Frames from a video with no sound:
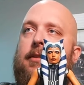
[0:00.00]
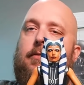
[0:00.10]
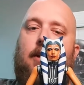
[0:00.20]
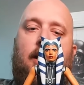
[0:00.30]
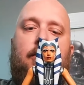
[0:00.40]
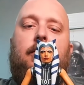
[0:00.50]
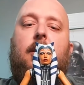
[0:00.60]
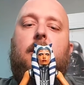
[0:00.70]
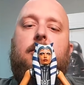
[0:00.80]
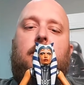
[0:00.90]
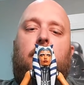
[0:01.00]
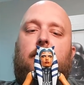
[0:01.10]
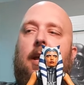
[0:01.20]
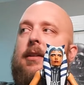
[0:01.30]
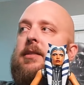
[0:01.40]
around, so
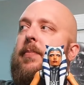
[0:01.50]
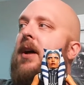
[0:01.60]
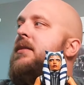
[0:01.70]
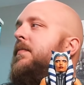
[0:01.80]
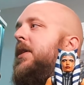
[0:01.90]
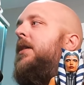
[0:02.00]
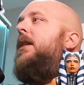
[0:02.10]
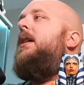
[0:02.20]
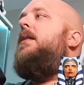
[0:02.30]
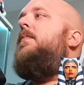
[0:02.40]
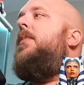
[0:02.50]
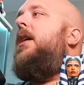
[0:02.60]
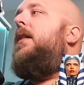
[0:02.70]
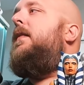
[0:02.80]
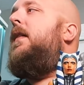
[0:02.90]
that is a possibility.
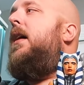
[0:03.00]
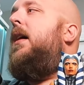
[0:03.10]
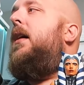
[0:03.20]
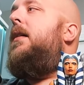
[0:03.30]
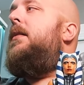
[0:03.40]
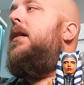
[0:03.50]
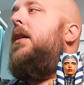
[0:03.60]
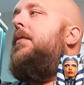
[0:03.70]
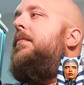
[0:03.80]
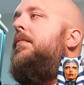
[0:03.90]
But you know,